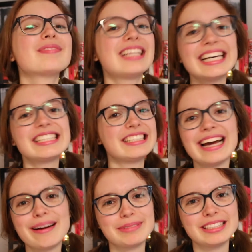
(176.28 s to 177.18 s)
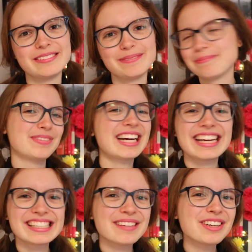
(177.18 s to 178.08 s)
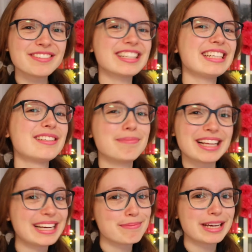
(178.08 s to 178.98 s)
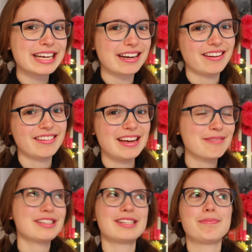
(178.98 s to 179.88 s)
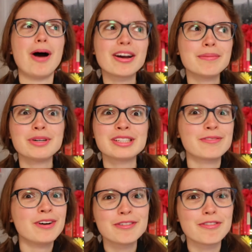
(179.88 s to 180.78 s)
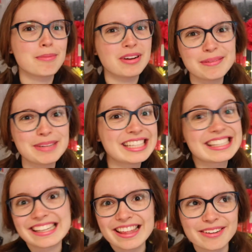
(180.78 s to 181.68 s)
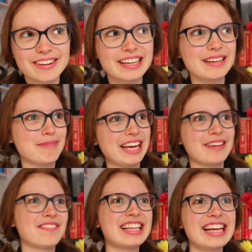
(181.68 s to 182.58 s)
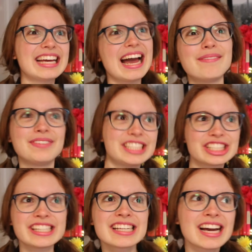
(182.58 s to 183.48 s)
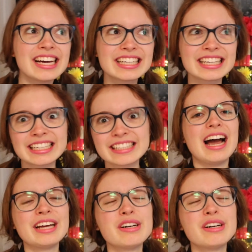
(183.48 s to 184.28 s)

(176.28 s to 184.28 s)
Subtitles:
didn't happen. But I guess I'm not really to blame here. It was Pottermore's fault for putting me in Slytherin and making me like ambitious and cunning. I